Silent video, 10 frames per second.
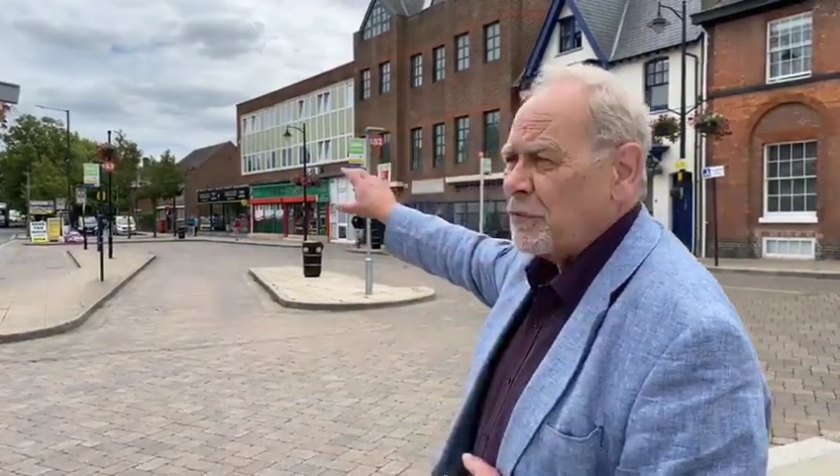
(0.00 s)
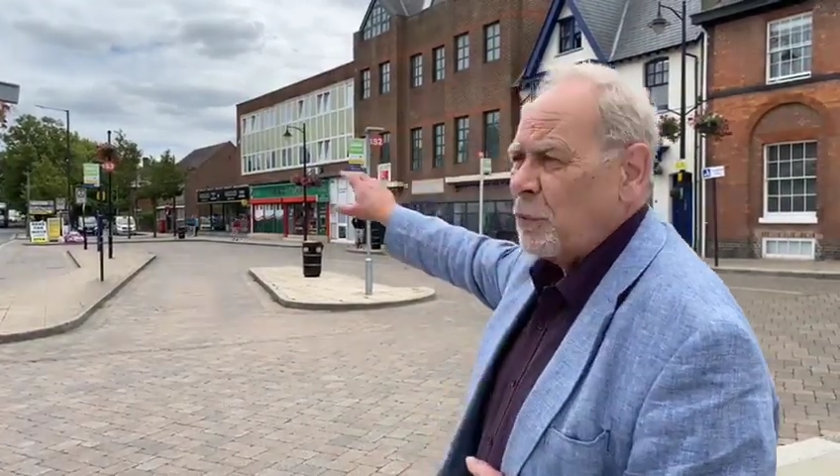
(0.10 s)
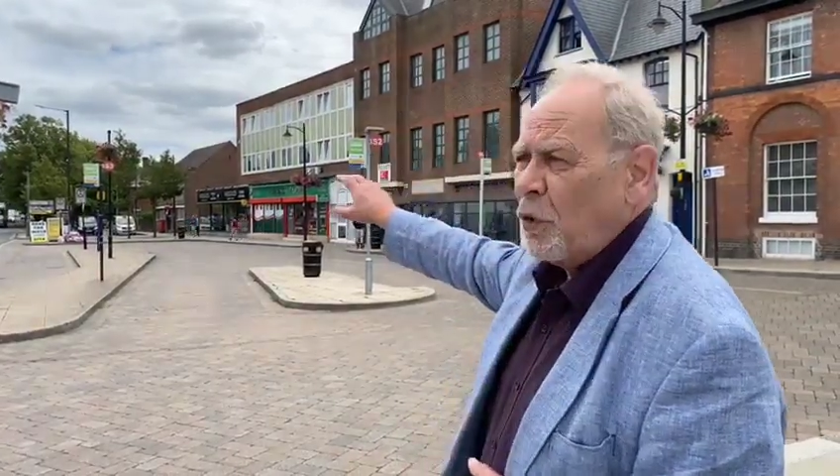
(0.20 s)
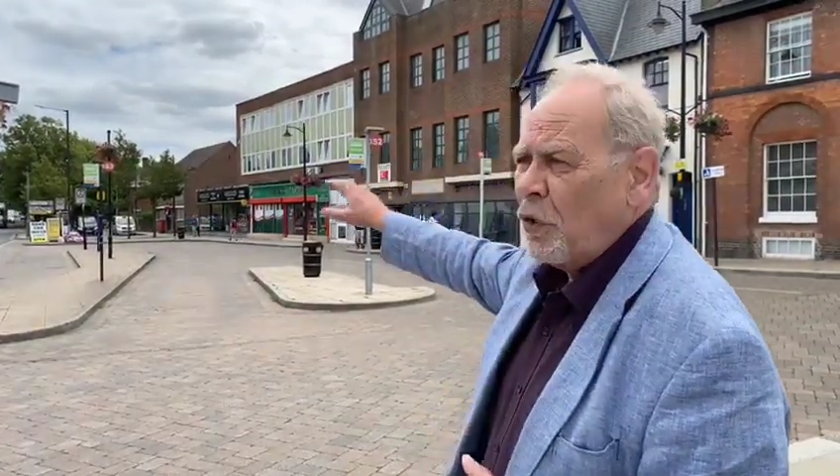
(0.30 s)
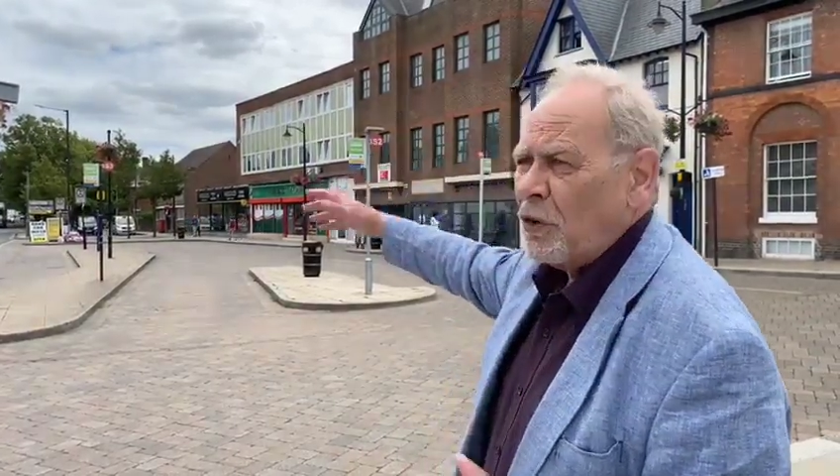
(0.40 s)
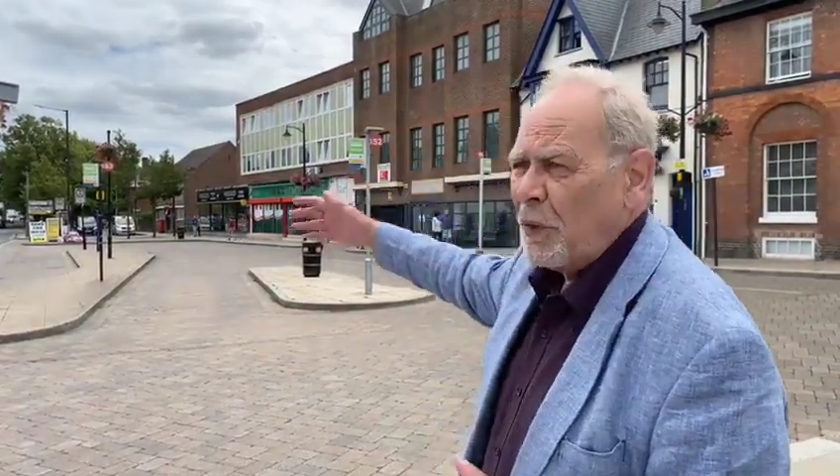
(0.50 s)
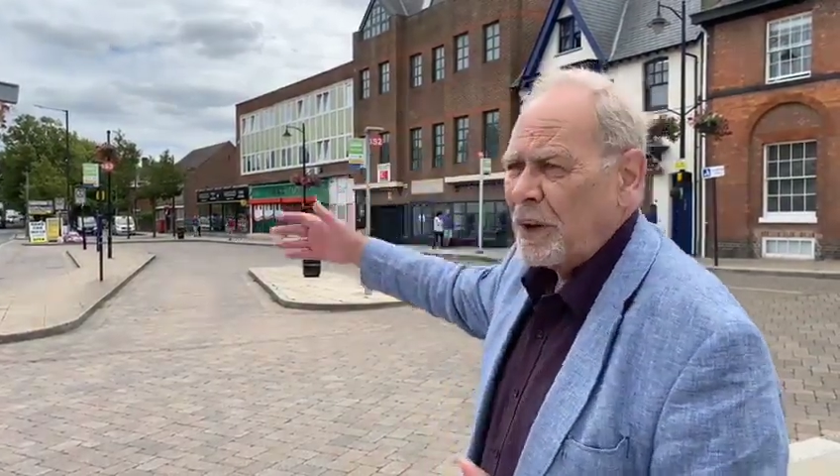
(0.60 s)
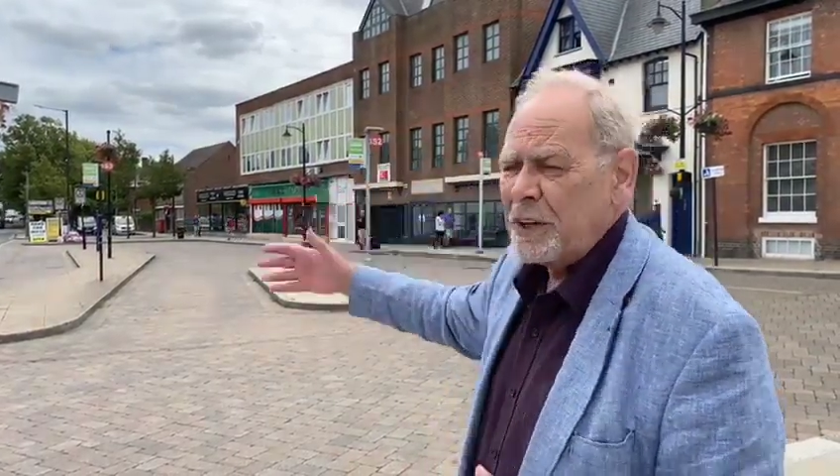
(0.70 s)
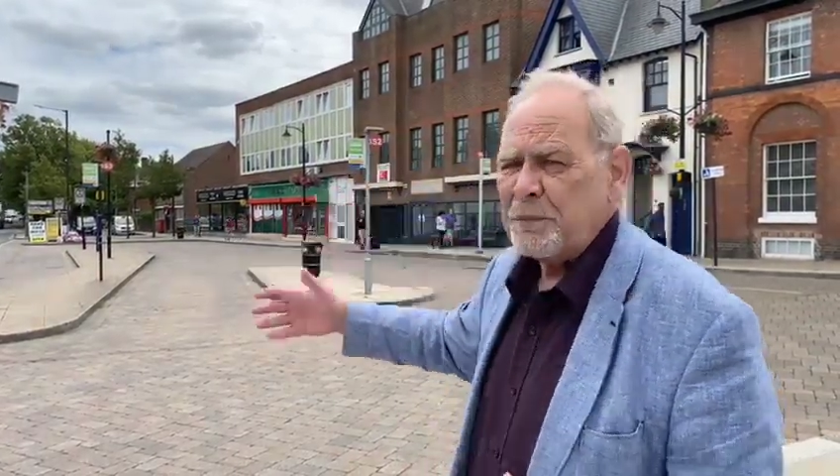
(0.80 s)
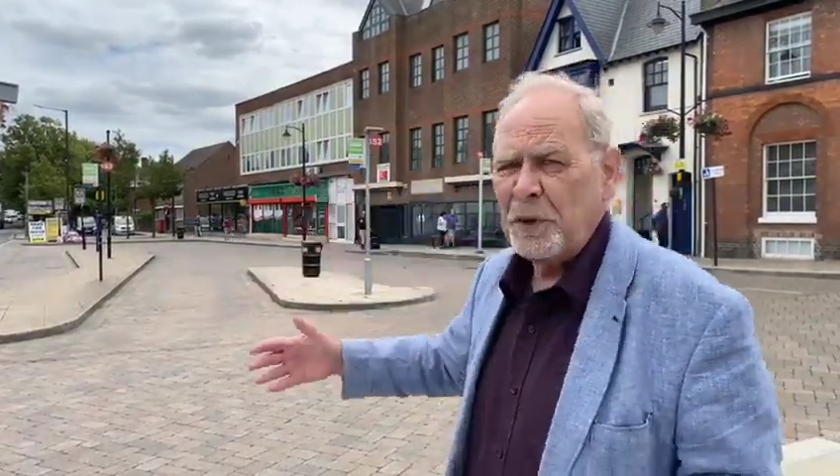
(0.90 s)
Walk, we're
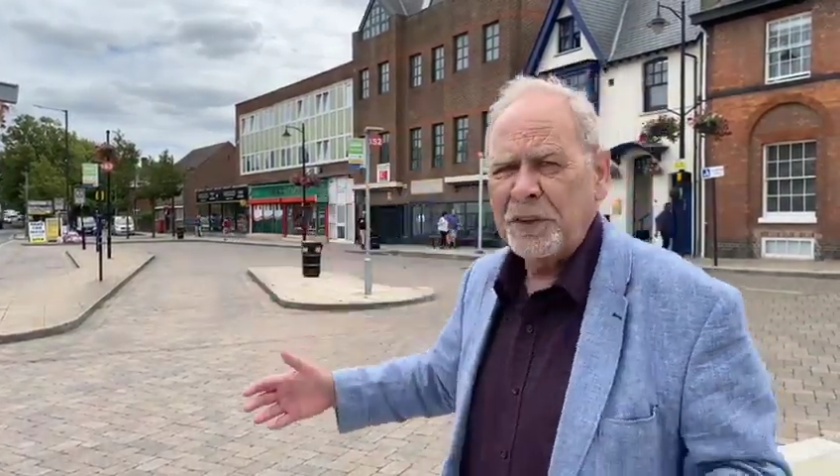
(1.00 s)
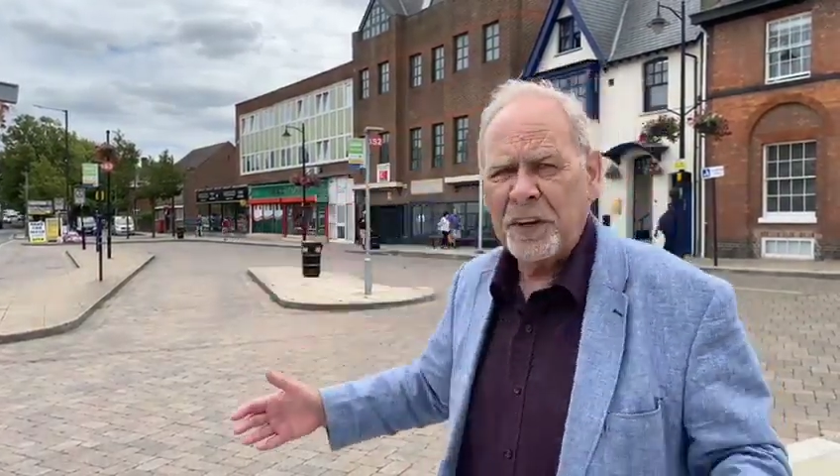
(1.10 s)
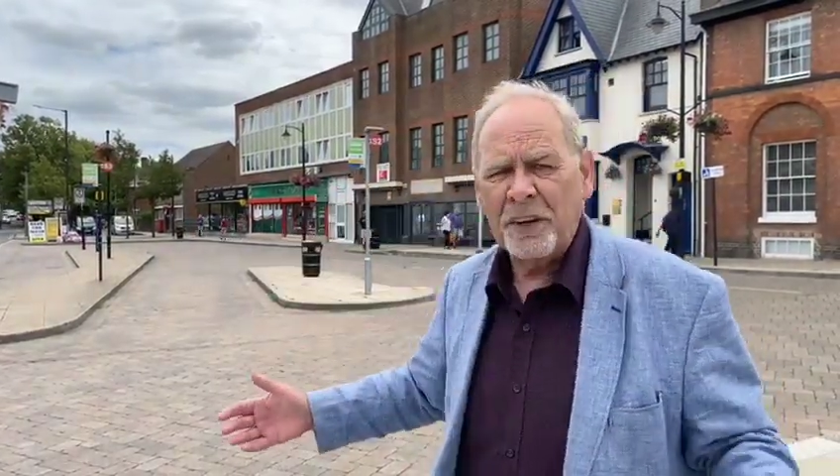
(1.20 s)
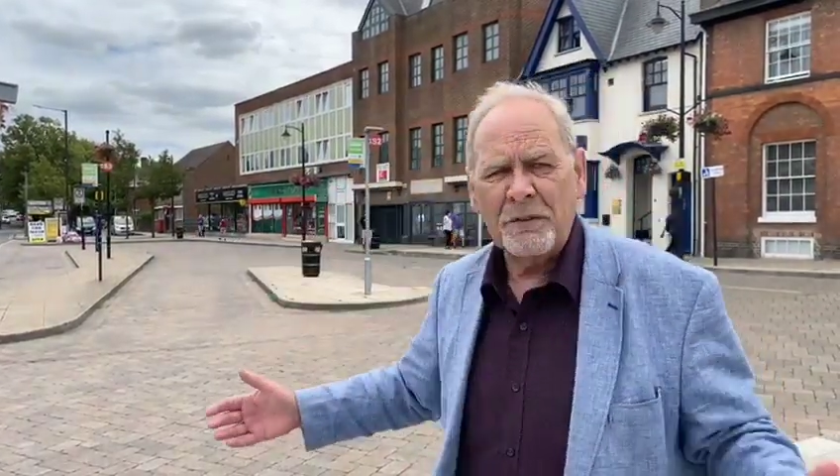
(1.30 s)
going to put a